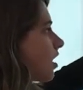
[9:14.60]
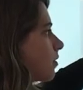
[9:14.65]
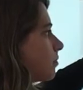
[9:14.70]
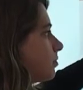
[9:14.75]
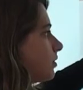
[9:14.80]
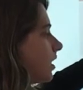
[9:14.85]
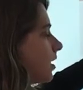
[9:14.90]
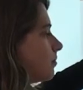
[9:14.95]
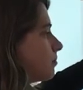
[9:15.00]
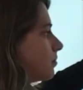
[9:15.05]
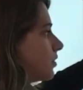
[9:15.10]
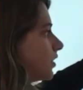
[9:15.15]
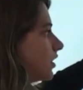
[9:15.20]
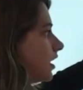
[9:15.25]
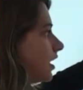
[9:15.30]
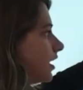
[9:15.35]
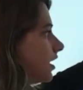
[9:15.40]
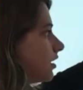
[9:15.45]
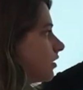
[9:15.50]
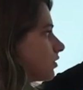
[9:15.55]
our plum
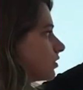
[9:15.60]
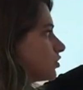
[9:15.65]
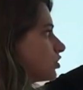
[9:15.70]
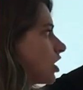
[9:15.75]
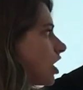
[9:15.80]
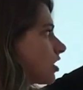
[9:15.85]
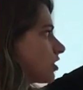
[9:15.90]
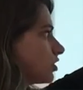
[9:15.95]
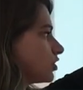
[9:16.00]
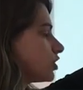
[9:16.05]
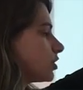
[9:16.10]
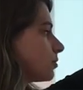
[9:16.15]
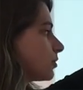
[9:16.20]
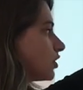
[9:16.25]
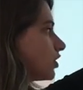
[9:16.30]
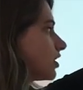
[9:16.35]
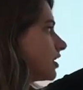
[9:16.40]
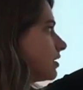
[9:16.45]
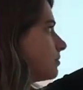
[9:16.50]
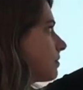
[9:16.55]
pudding or chocolate chip
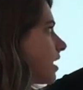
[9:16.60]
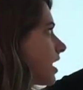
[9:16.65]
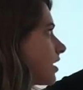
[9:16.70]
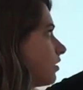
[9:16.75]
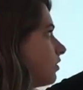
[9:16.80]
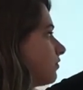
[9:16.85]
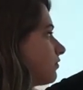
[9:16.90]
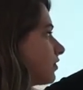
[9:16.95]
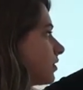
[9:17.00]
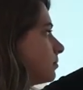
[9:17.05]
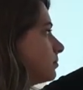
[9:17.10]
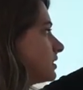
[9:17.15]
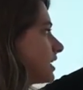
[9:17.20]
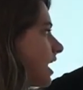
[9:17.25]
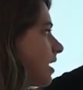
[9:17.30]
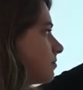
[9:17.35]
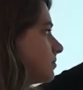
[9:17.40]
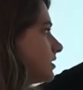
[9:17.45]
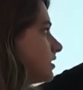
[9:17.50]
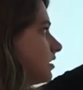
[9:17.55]
cookie model from
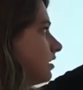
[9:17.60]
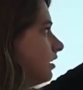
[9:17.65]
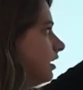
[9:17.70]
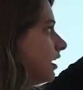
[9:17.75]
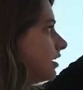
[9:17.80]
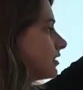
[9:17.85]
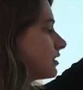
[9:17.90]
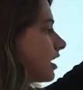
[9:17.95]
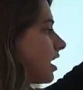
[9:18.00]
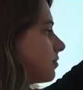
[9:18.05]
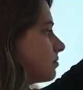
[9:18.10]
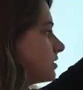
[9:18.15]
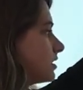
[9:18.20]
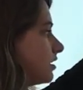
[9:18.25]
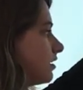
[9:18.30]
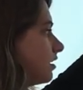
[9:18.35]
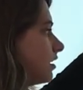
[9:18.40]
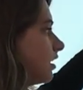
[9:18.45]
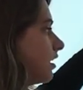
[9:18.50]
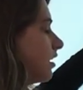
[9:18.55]
Thomson, and
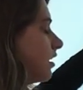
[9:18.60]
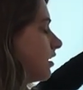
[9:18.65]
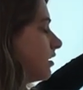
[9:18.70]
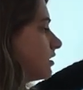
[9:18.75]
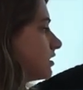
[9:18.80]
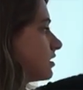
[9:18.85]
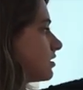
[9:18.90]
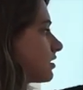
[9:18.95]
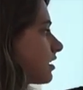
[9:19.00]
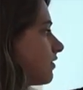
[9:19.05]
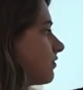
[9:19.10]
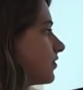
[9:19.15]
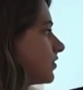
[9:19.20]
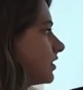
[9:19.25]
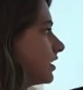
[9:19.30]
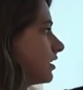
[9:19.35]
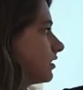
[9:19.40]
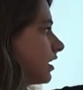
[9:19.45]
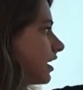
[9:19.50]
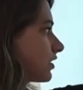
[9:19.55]
Thomson
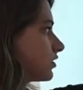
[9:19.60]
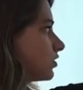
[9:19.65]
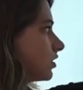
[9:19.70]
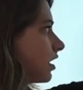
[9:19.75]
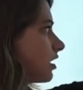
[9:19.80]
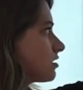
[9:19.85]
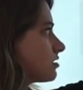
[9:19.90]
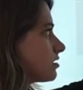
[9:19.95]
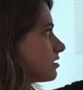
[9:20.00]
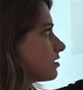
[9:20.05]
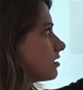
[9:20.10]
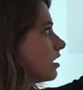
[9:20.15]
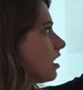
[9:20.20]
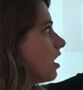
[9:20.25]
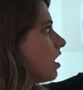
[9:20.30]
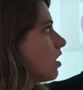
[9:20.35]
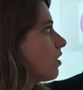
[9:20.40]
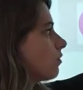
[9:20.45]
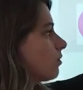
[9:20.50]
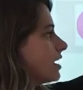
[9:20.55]
discovered the electrons.
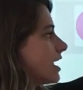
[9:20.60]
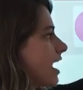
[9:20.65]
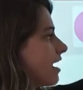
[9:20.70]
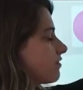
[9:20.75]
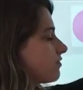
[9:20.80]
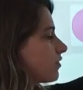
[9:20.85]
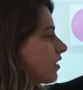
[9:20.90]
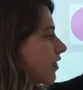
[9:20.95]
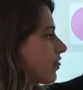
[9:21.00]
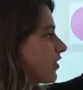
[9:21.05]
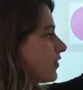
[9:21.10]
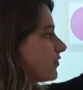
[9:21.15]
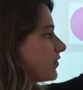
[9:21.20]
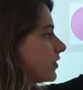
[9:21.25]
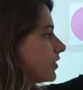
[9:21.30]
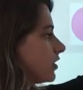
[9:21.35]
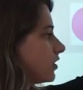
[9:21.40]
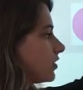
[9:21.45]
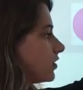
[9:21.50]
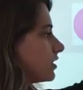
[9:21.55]
We have
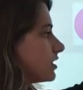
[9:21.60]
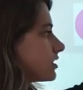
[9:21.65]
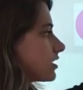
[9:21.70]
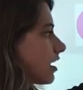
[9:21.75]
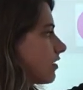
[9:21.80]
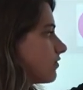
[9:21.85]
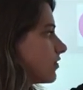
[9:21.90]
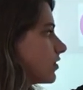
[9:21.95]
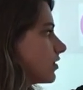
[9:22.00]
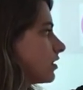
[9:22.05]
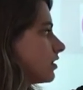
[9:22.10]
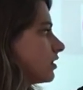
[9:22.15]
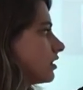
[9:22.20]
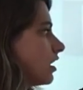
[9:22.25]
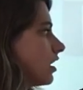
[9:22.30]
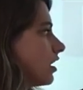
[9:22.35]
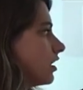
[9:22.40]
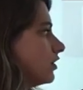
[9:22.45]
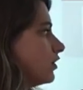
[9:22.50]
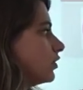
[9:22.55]
Rutherford, who discovered
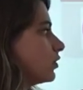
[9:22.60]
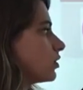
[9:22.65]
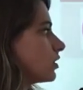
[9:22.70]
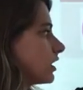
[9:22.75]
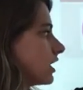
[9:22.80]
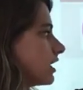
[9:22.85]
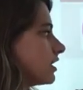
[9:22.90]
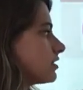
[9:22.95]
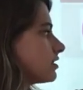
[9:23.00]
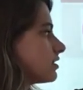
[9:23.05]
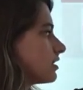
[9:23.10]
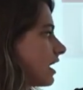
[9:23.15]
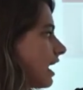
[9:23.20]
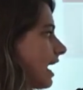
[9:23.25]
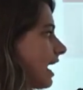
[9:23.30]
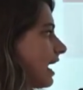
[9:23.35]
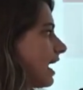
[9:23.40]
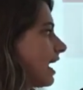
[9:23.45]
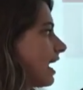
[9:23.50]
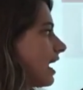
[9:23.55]
the nucleus
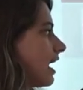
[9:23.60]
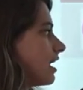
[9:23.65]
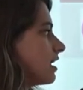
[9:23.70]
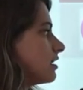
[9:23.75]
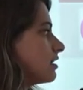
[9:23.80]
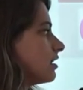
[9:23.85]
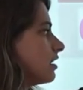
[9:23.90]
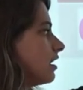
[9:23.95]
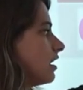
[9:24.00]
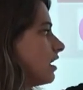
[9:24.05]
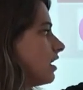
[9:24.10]
and